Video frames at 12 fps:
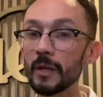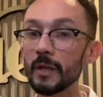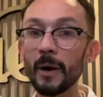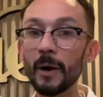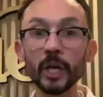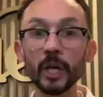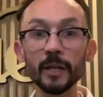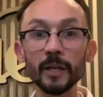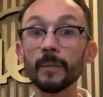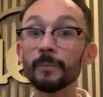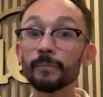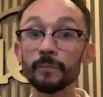market,
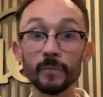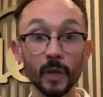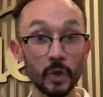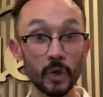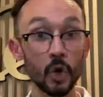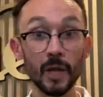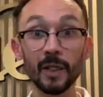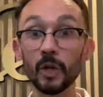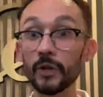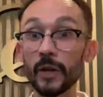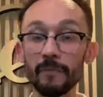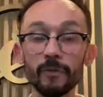you're gonna
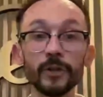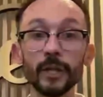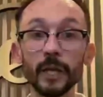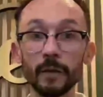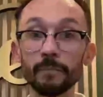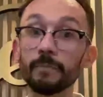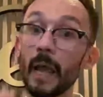learn everything.